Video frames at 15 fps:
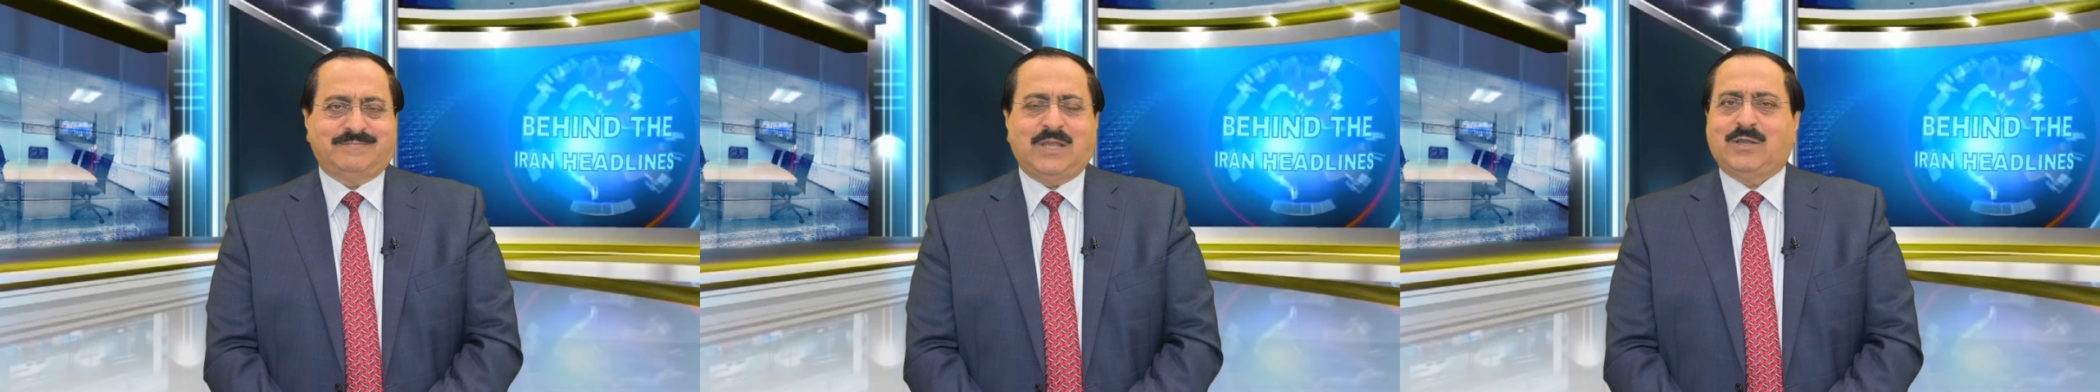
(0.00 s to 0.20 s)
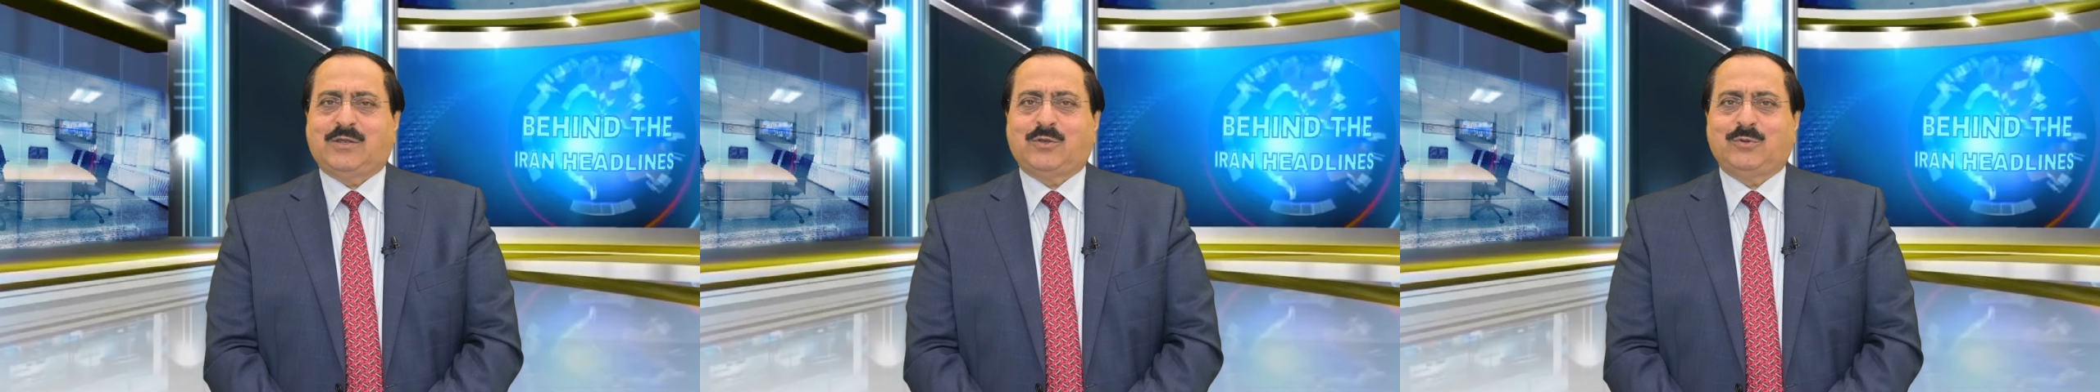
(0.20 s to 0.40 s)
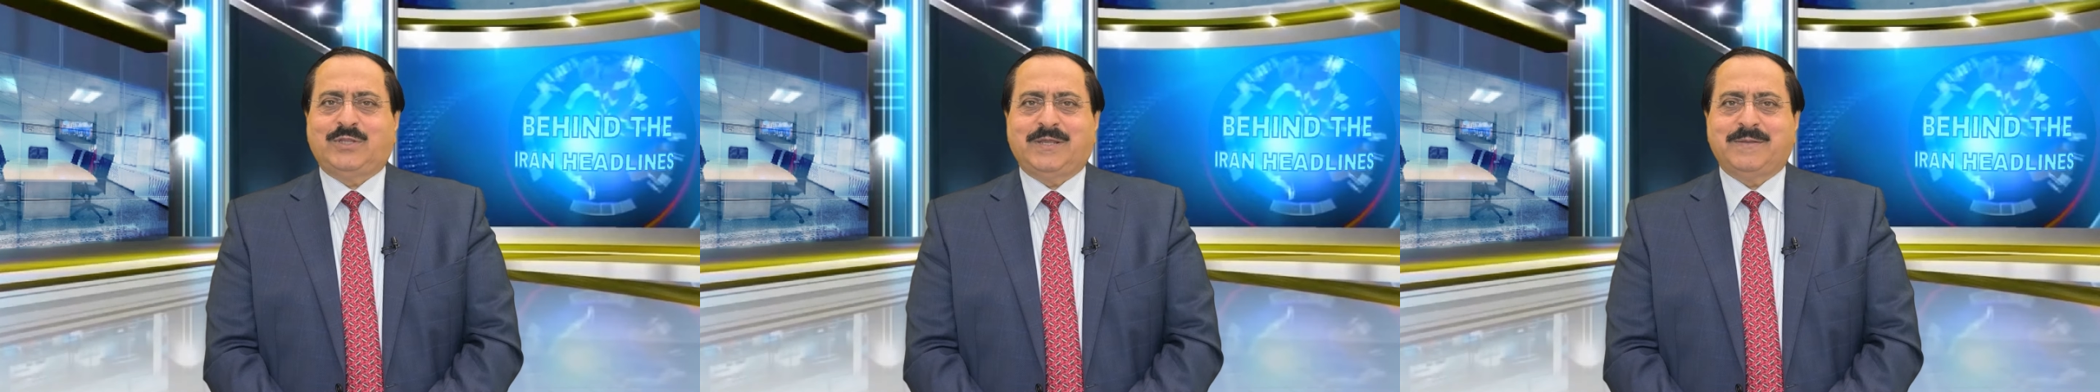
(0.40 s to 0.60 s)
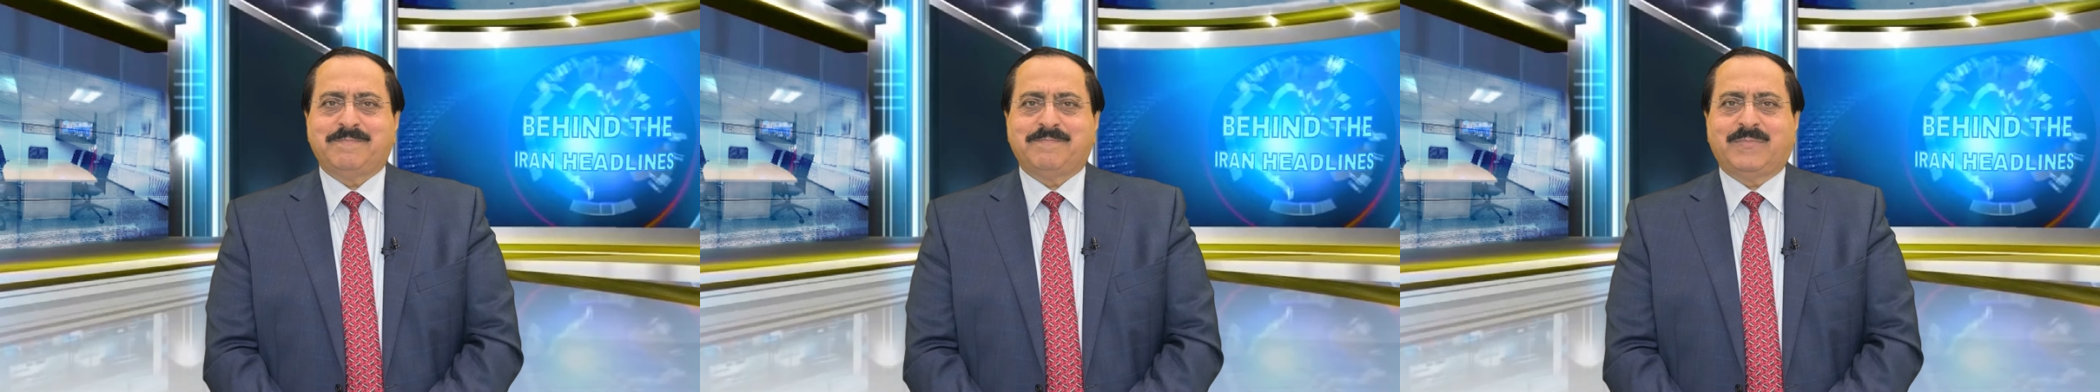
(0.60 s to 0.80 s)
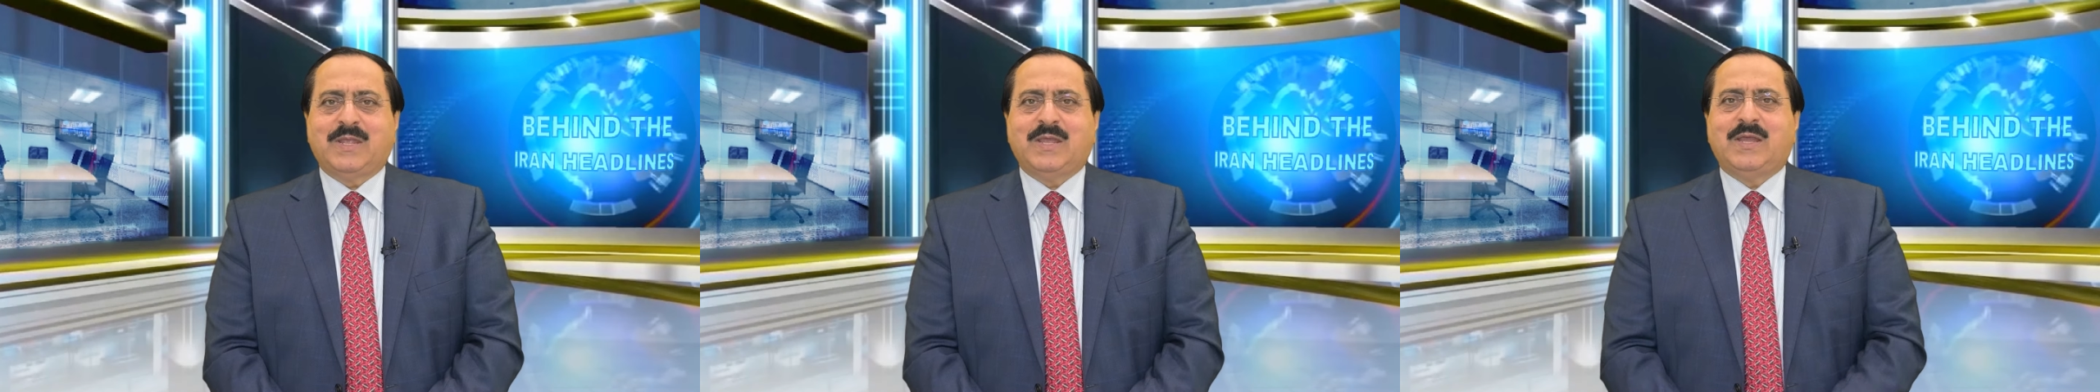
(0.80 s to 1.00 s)
including
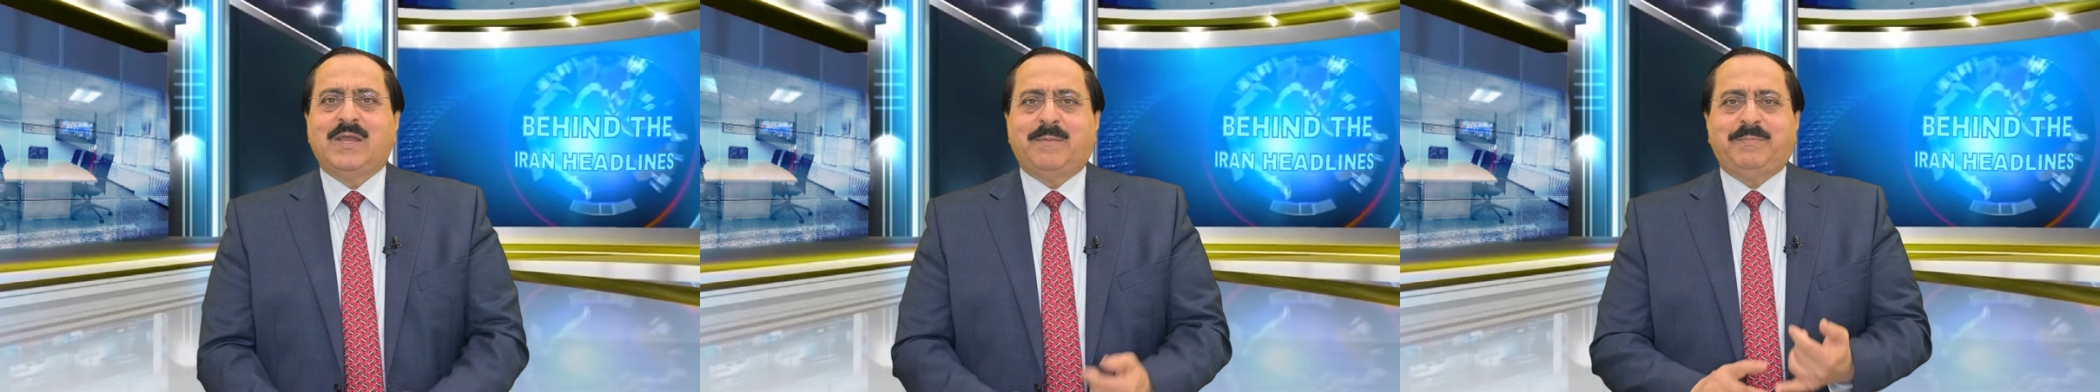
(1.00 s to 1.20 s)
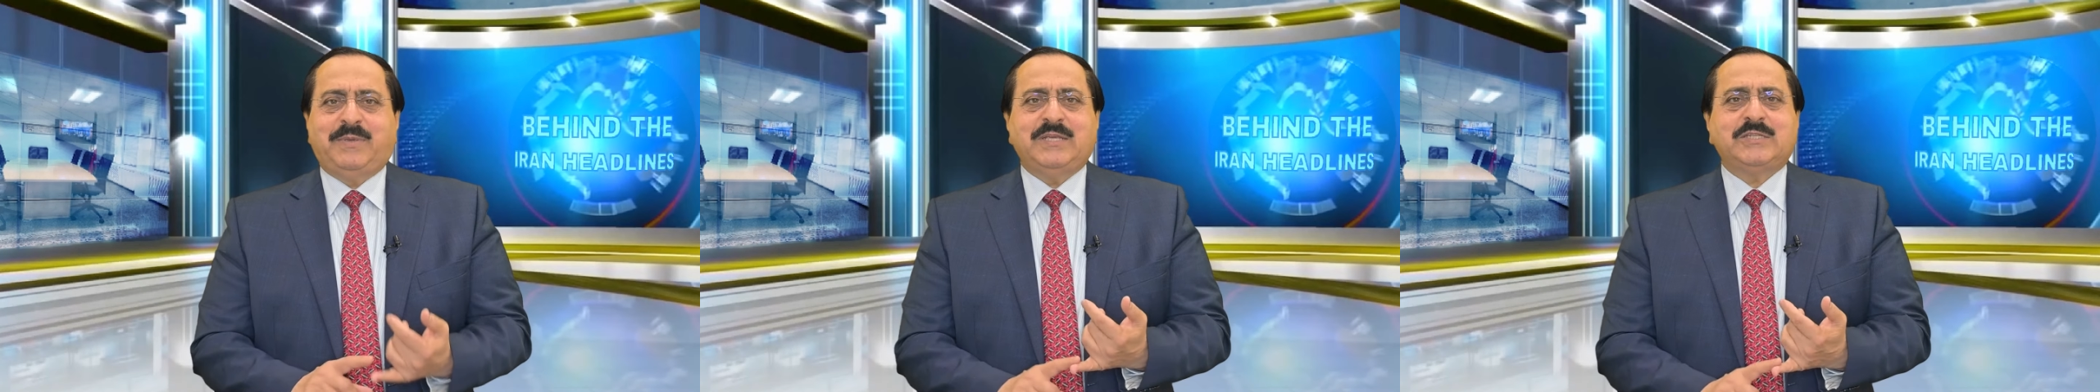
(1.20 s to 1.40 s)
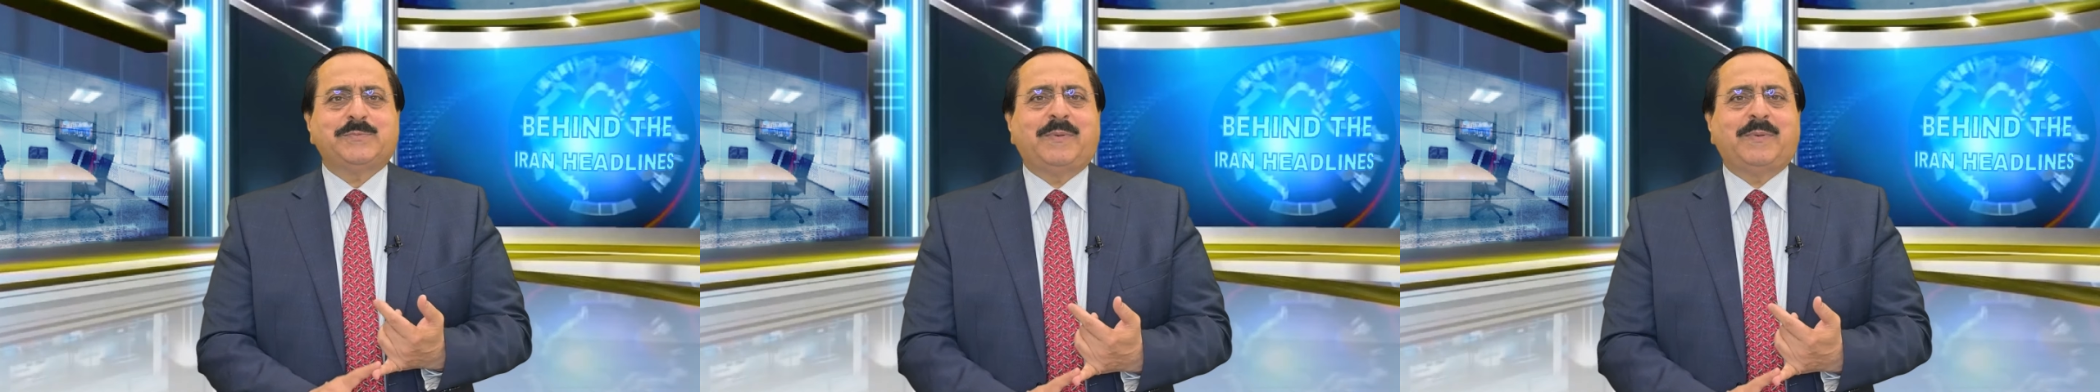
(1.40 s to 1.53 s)
peace